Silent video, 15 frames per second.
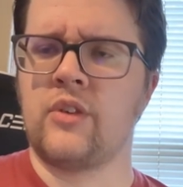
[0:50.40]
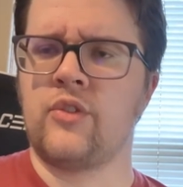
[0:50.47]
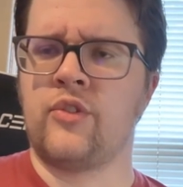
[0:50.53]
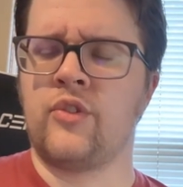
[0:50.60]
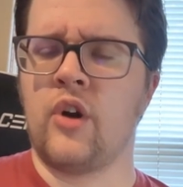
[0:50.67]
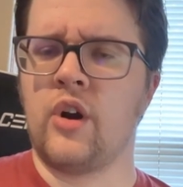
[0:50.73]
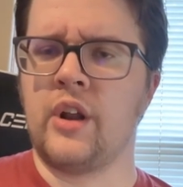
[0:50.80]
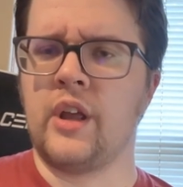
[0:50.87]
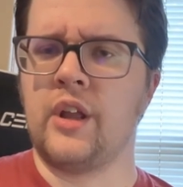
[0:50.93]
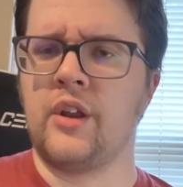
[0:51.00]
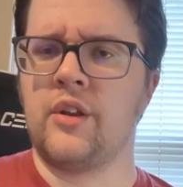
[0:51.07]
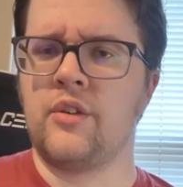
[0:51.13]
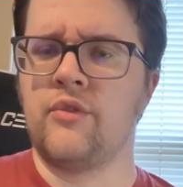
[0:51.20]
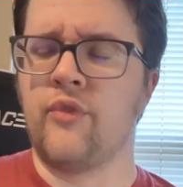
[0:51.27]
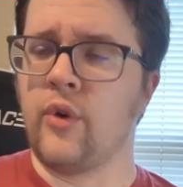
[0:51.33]

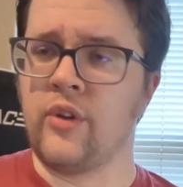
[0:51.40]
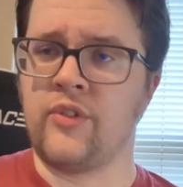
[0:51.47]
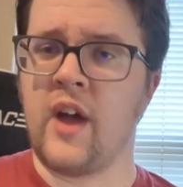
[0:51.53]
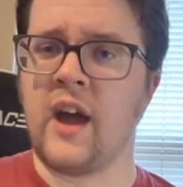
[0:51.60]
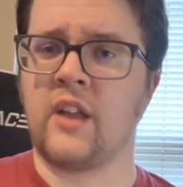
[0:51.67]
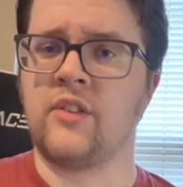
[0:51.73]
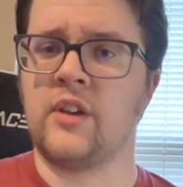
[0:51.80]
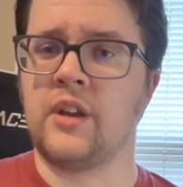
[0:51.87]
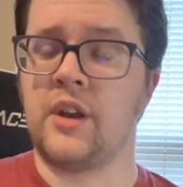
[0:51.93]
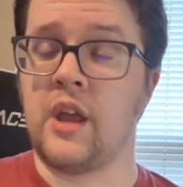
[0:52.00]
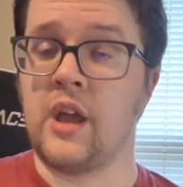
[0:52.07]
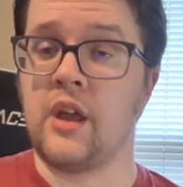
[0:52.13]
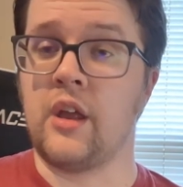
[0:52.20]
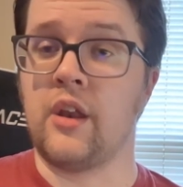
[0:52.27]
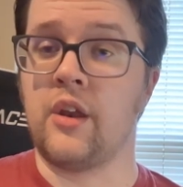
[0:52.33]
started voice acting
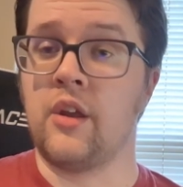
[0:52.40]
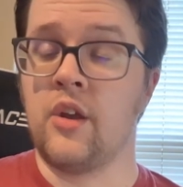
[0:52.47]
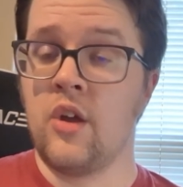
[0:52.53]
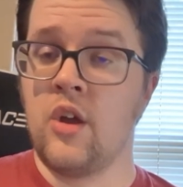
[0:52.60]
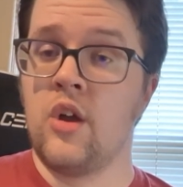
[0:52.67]
in